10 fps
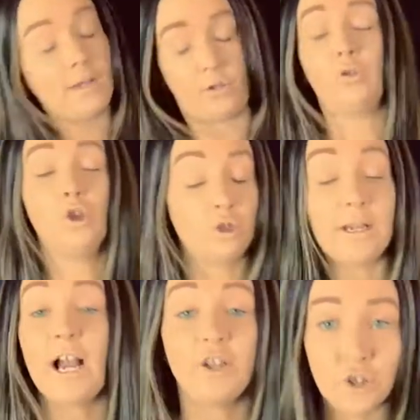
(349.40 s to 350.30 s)
look
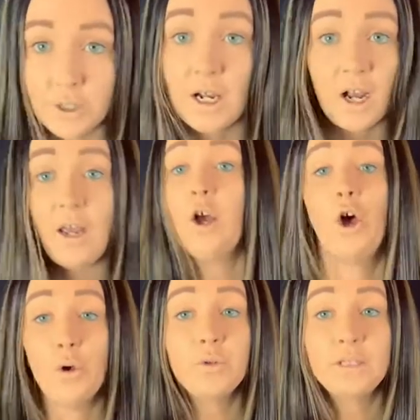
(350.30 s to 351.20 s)
like I just got
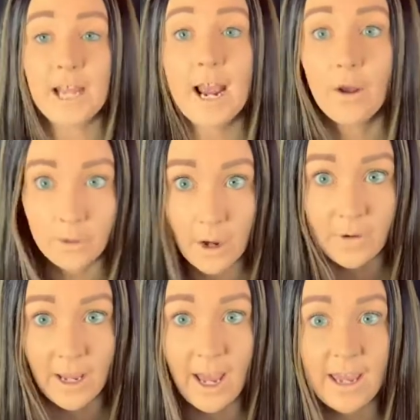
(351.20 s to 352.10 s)
hosed down,
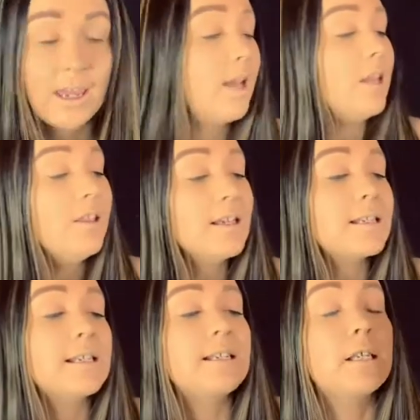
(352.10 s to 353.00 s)
okay?
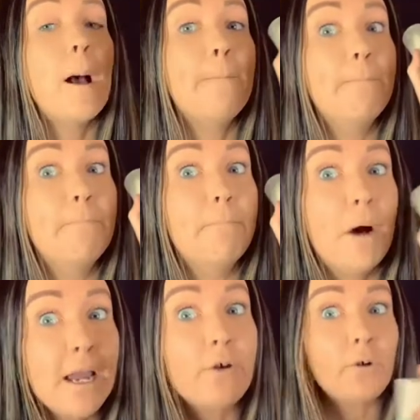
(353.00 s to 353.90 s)
This is
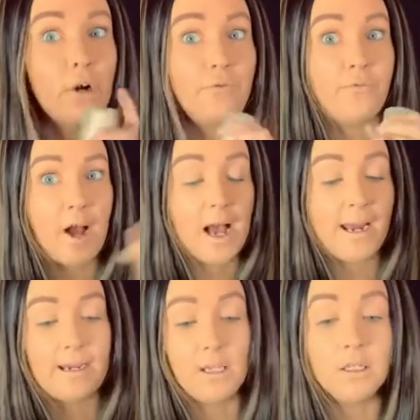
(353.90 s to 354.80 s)

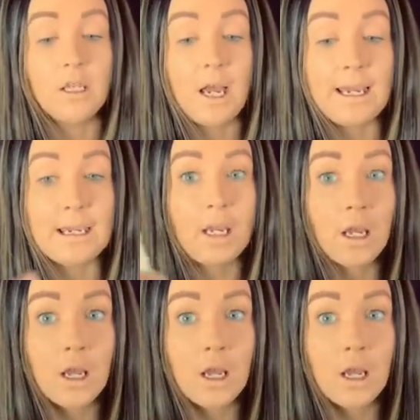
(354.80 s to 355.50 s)
microfine. Like,